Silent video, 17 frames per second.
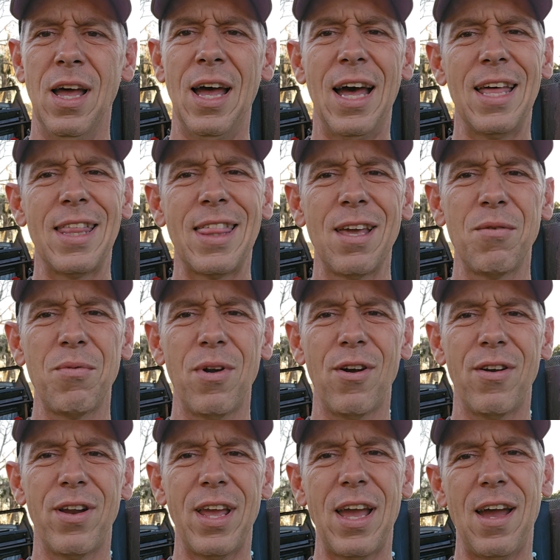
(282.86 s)
I think we
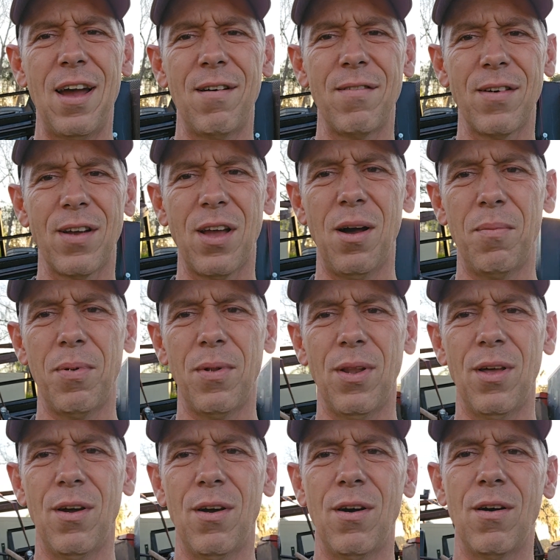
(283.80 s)
already have a
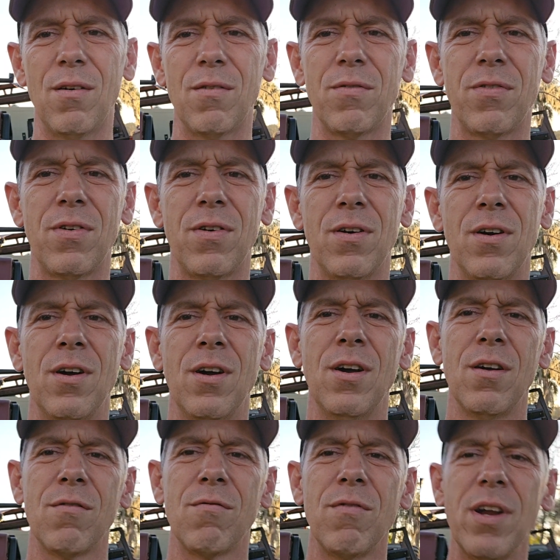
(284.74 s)
couple of
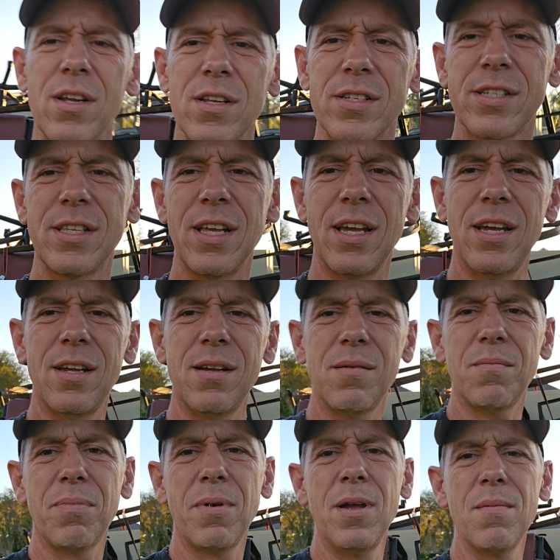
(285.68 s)
real estate
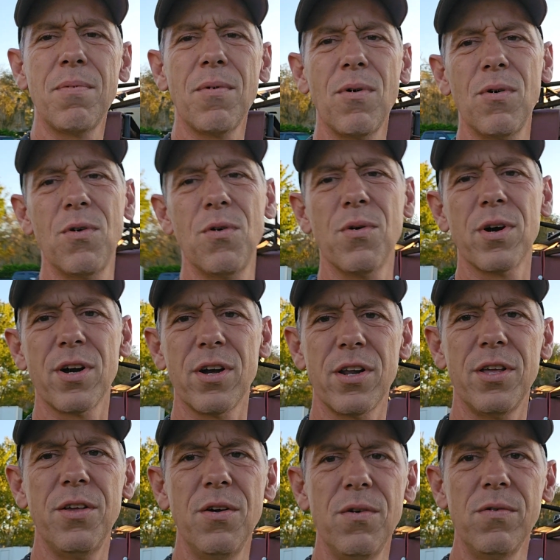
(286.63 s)
people who are
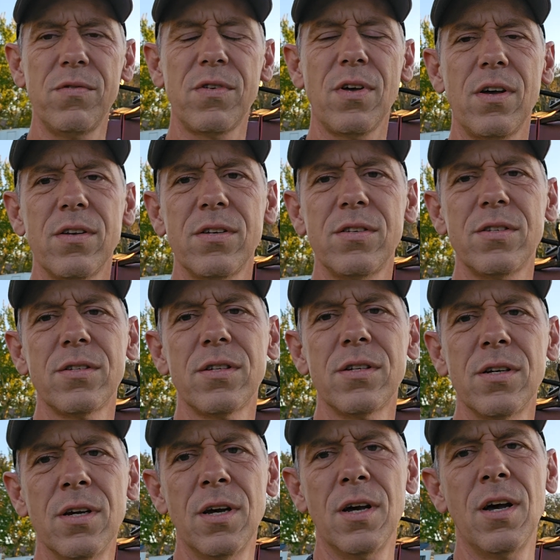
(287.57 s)
gonna use us
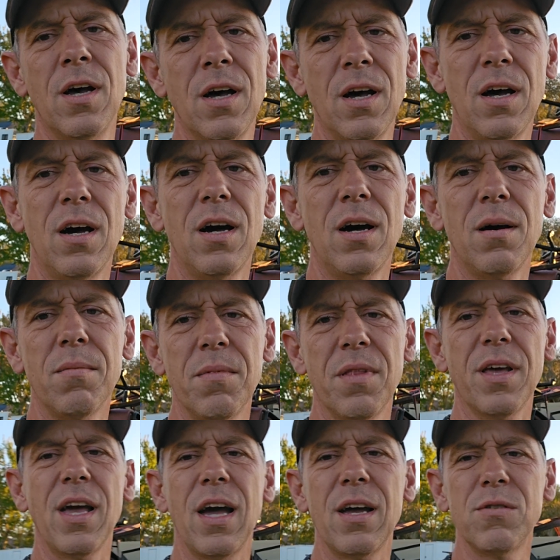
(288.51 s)
um,
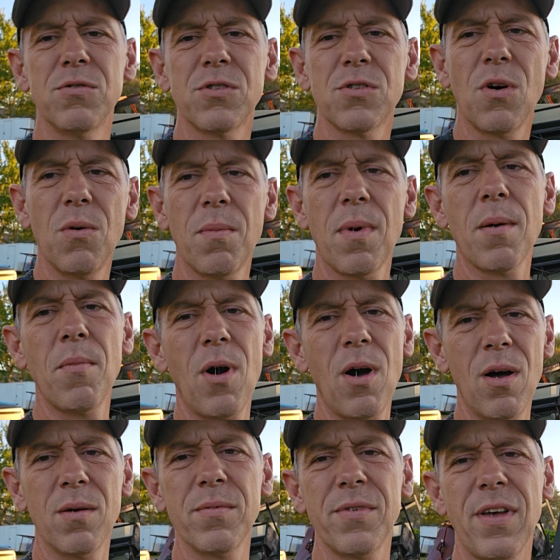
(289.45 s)
the guy who sold my
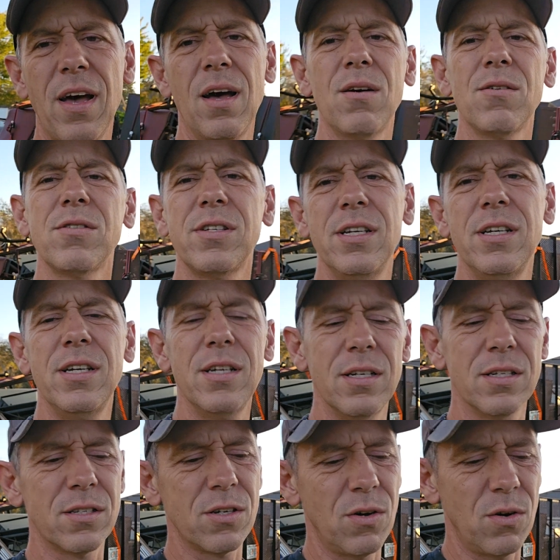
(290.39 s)
mom's house, he
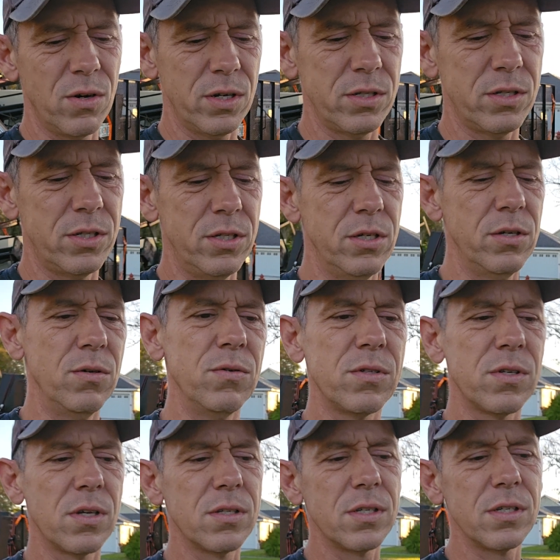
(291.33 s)
is going to
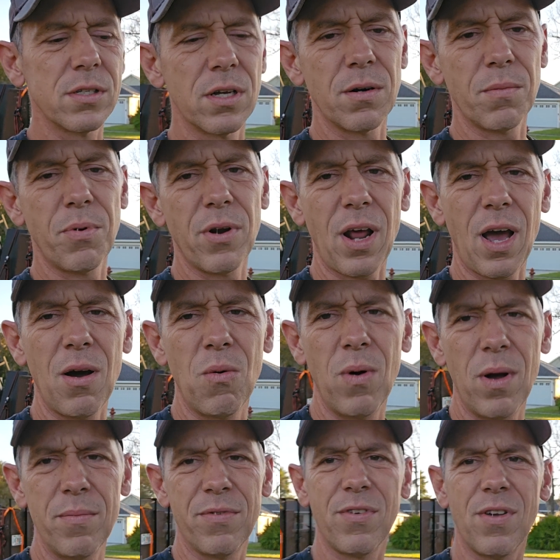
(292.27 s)
use us. He's going to put our
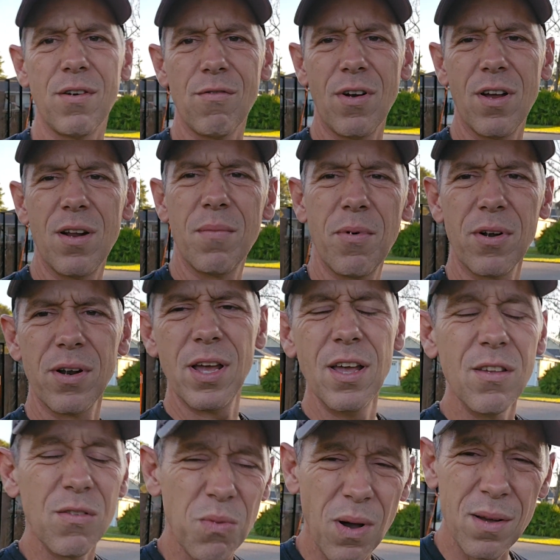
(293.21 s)
website right up on
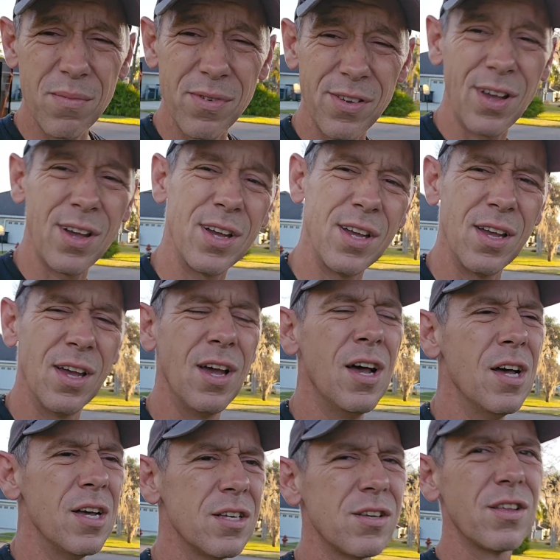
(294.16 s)
his website.
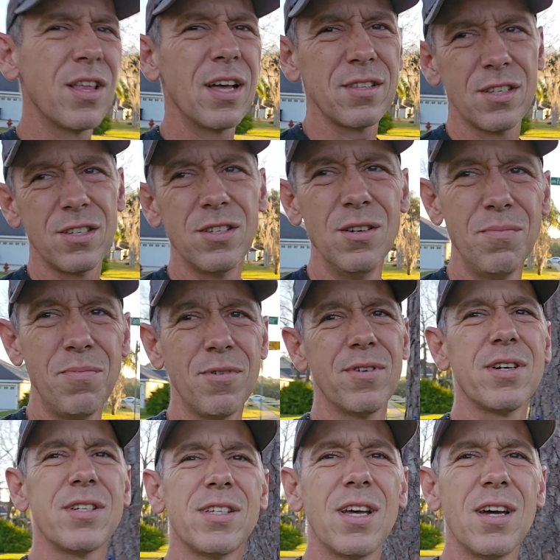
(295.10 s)
So that's super
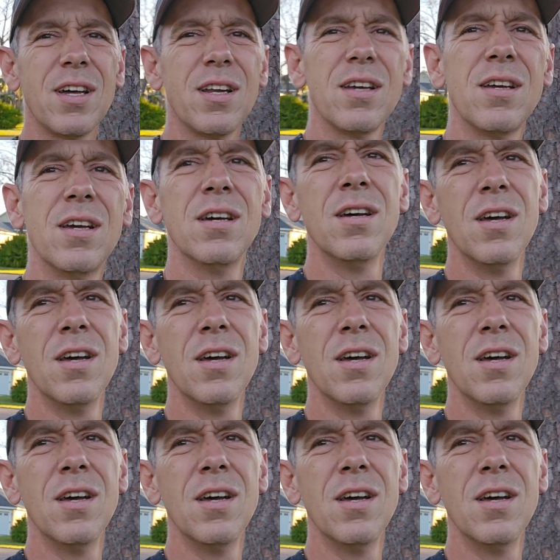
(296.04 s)
exciting.